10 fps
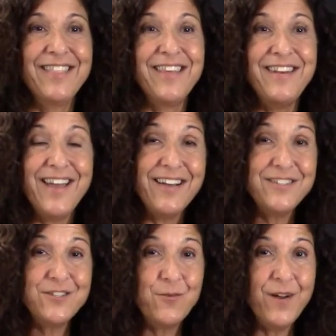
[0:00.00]
The
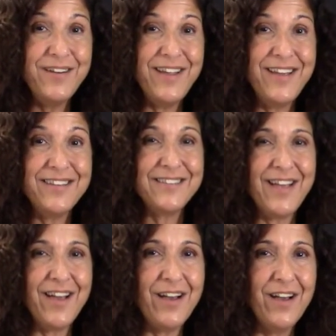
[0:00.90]
next one is
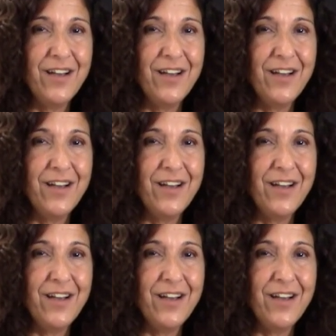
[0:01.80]
a